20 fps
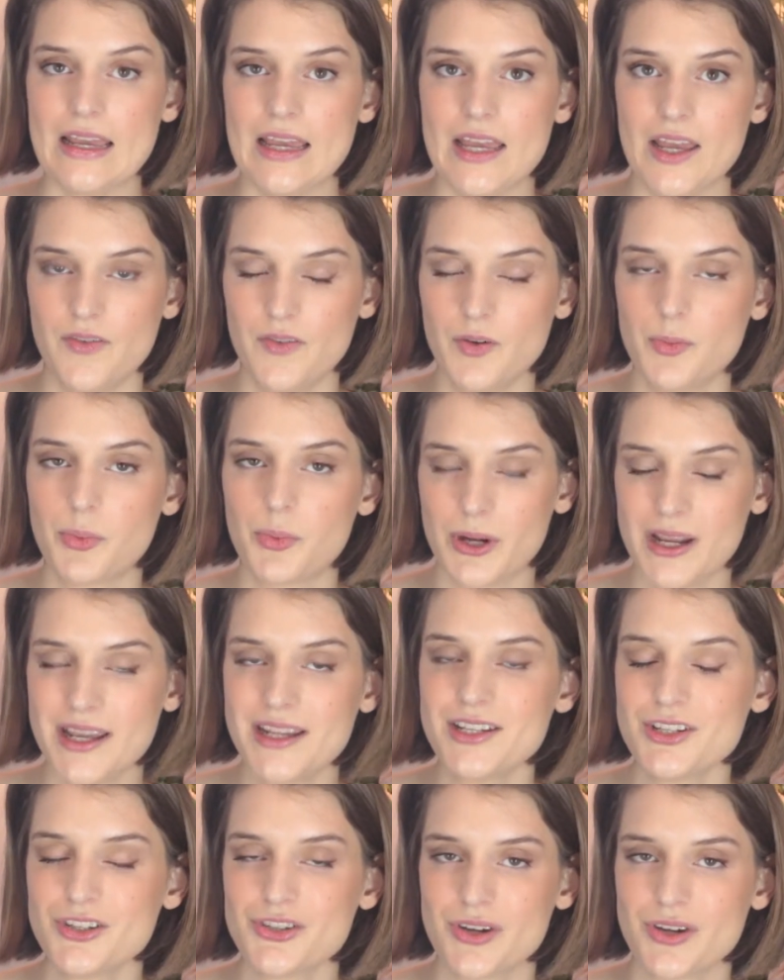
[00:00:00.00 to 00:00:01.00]
If a brand
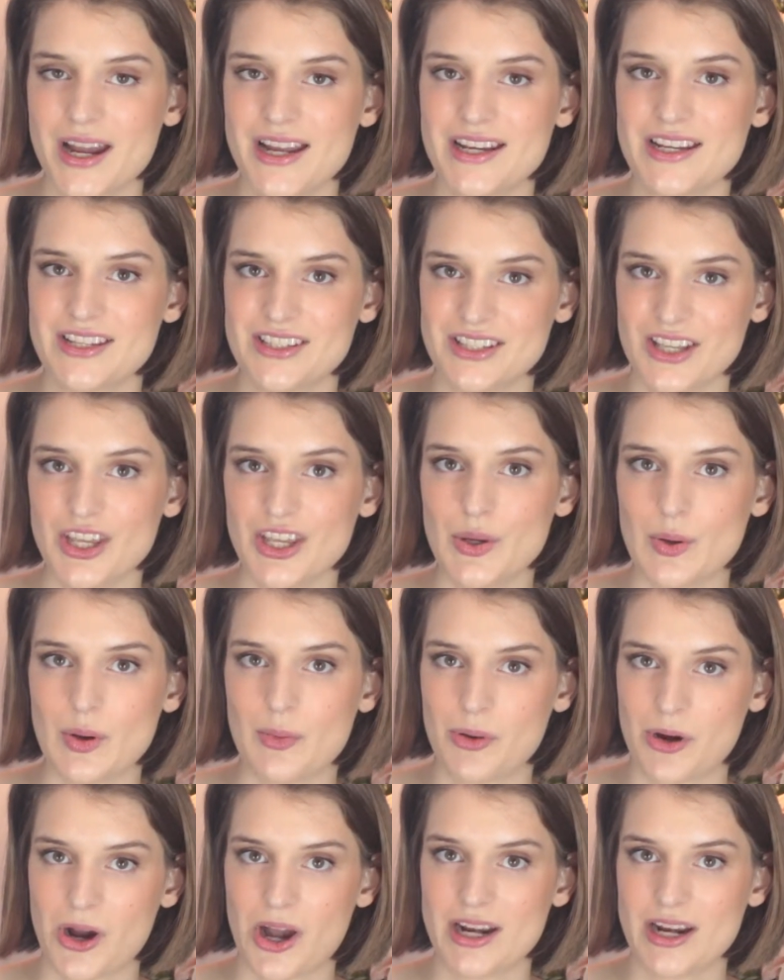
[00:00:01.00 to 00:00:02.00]
is trying to sell you a
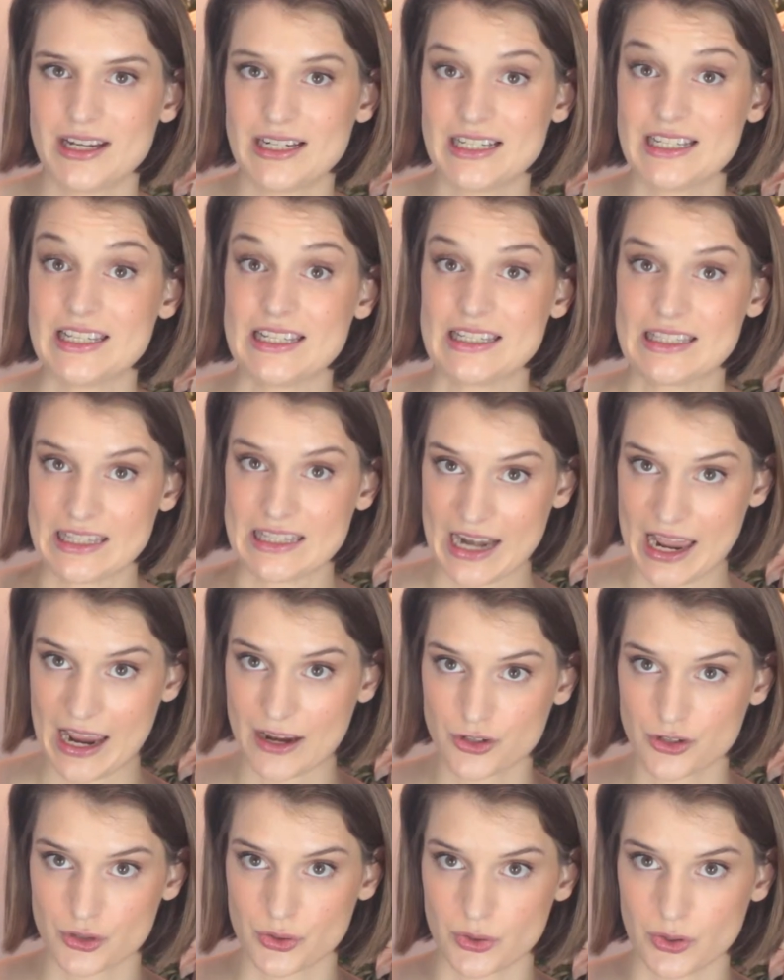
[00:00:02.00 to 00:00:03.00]
product that's
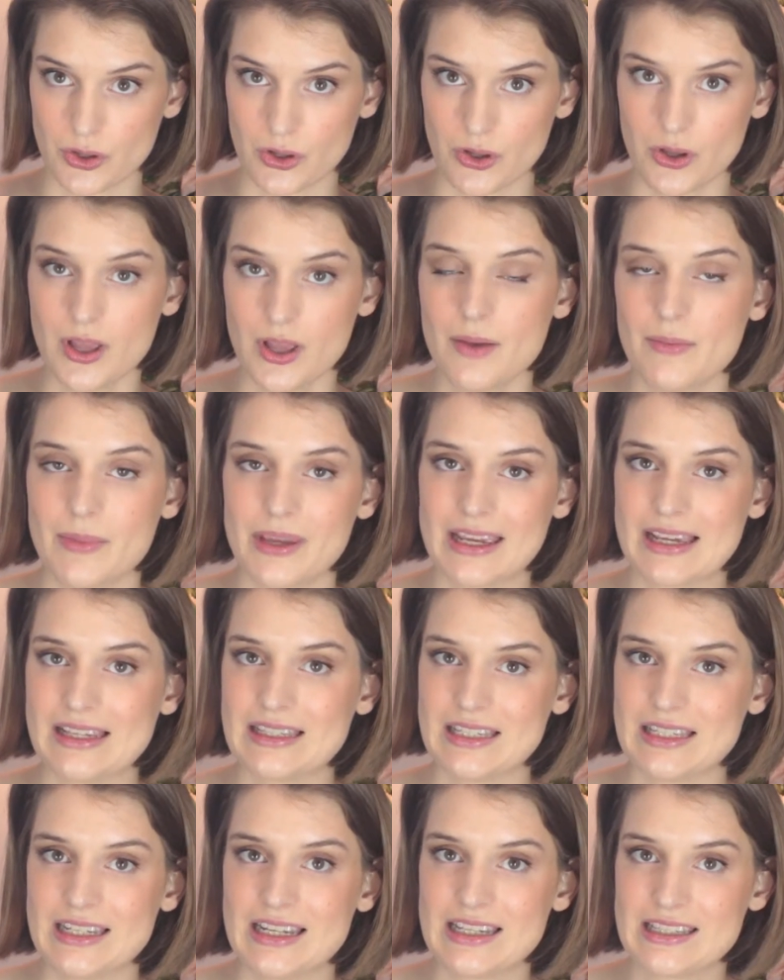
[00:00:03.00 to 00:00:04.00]
natural because
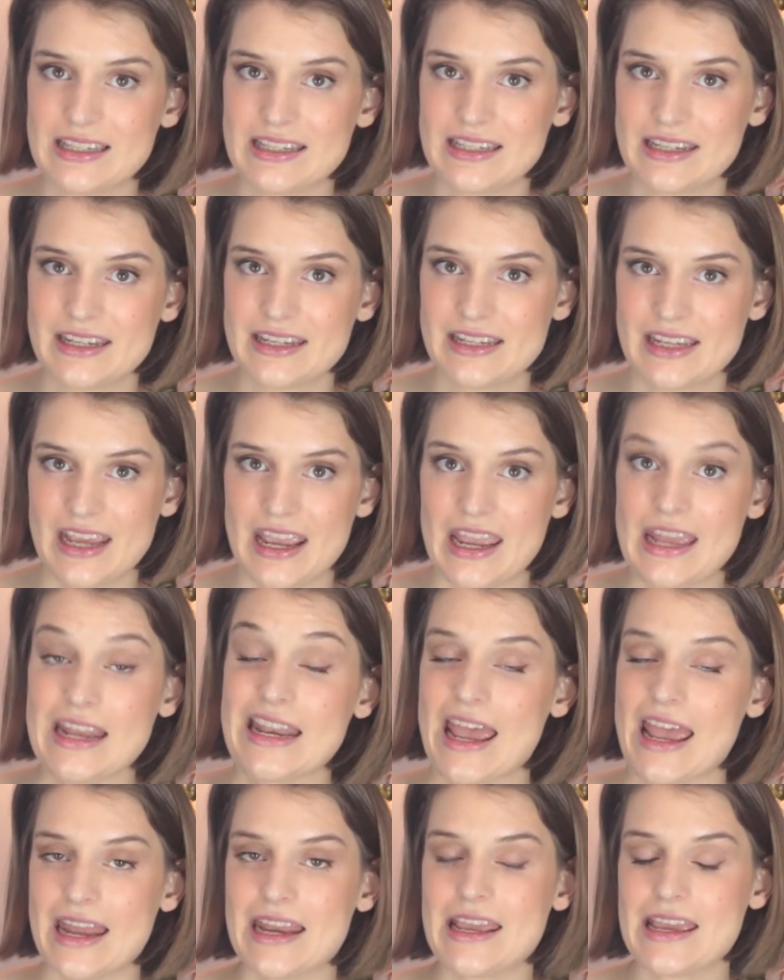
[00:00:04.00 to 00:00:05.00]
it doesn't contain
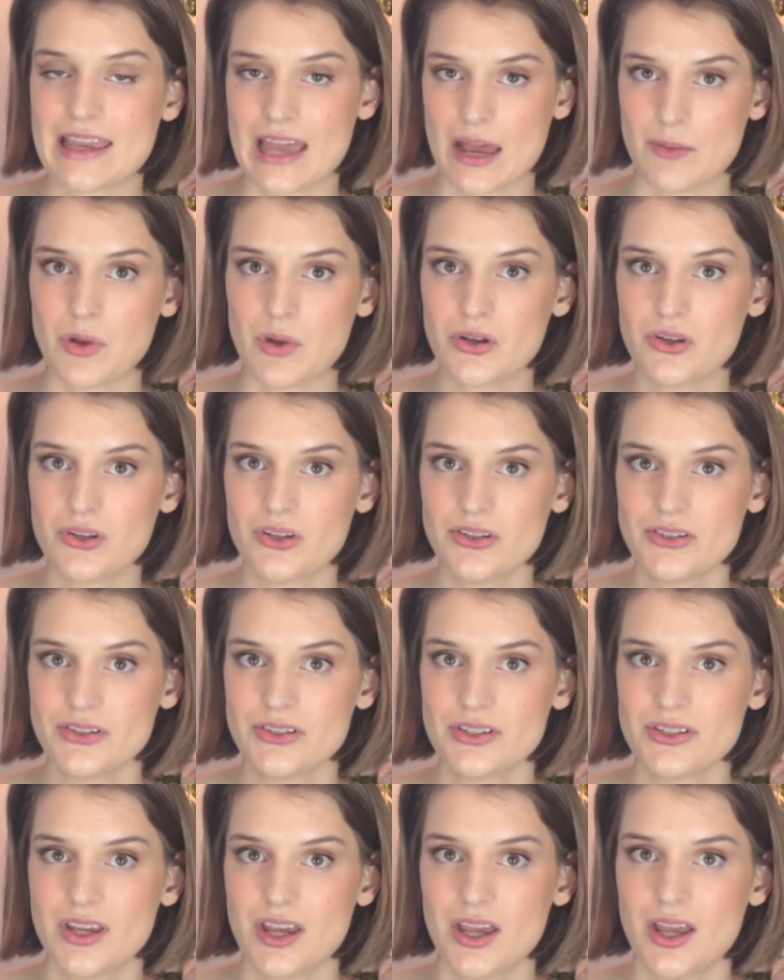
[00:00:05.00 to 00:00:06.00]
any
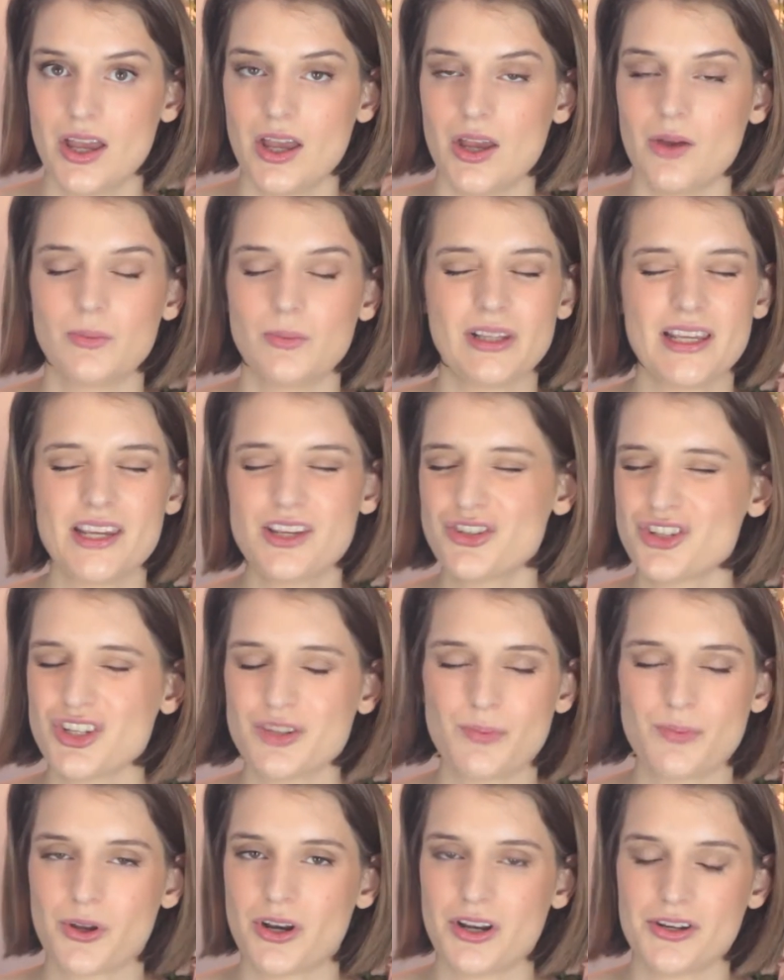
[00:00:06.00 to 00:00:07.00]
chemicals, Please
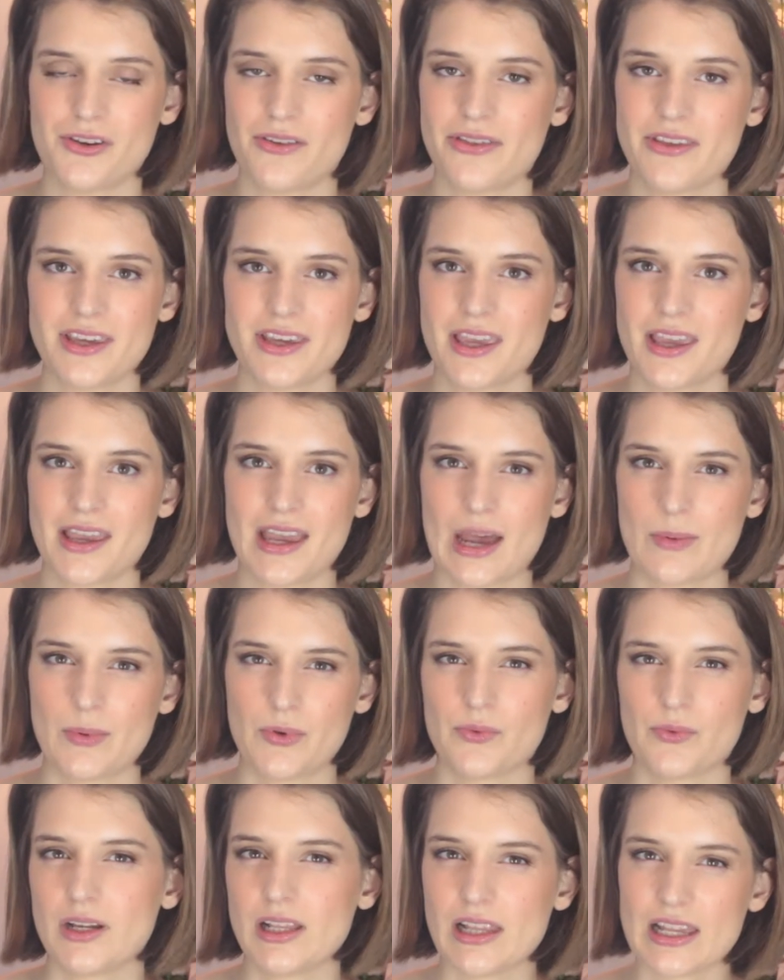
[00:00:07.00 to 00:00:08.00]
just put on your thinking cap and
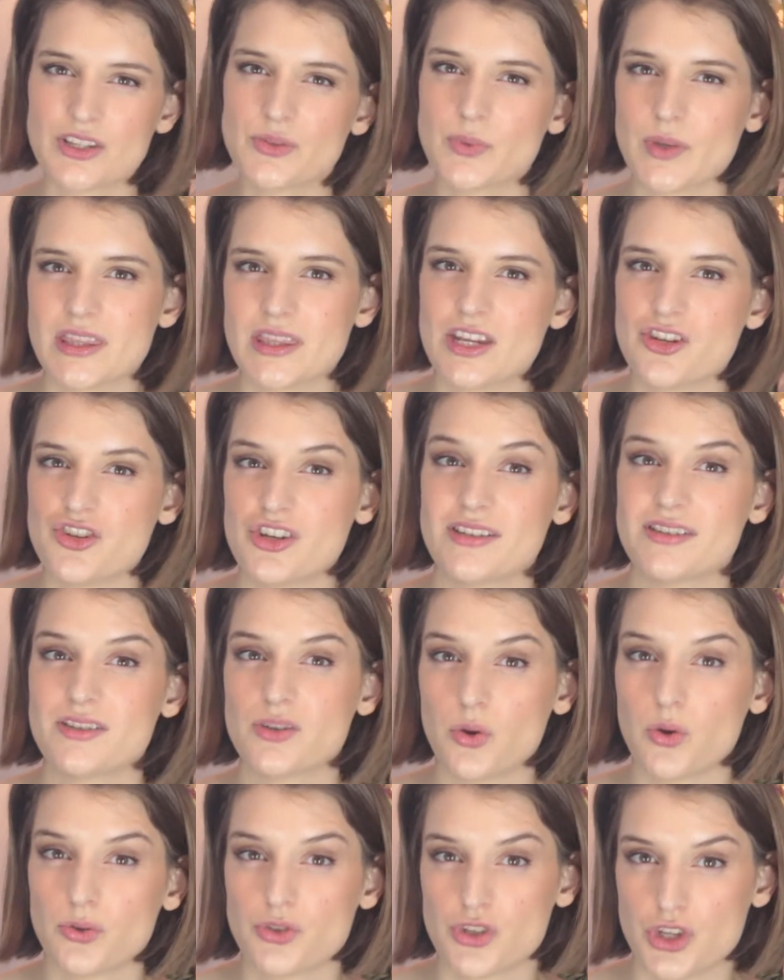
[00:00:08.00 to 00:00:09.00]
realize what they just
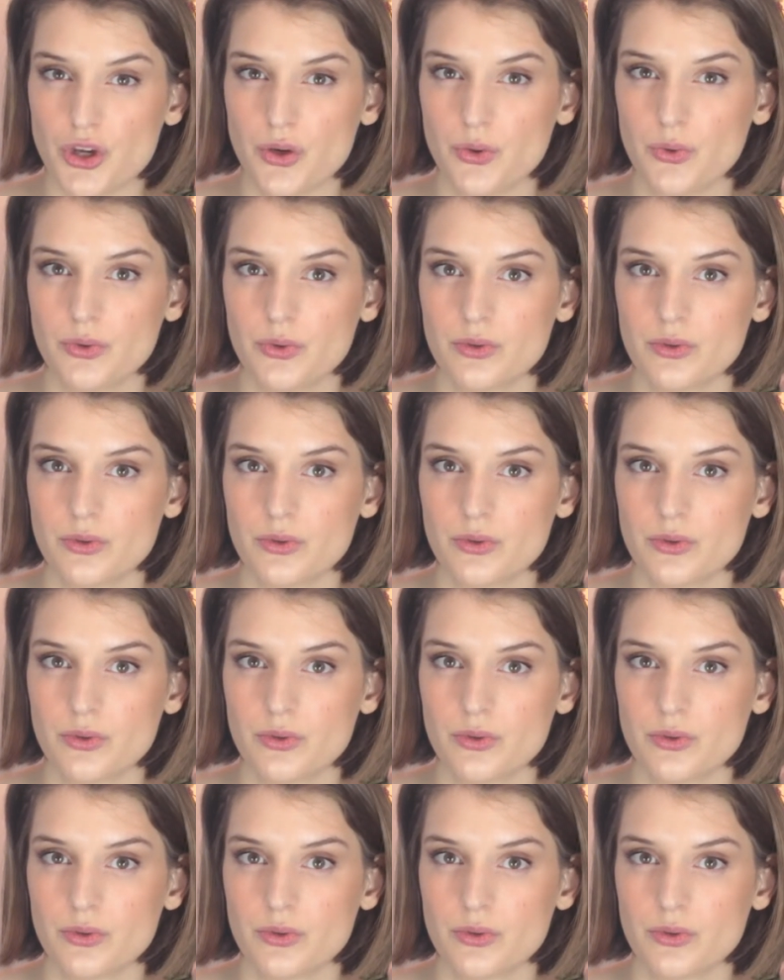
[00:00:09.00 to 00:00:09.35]
told you.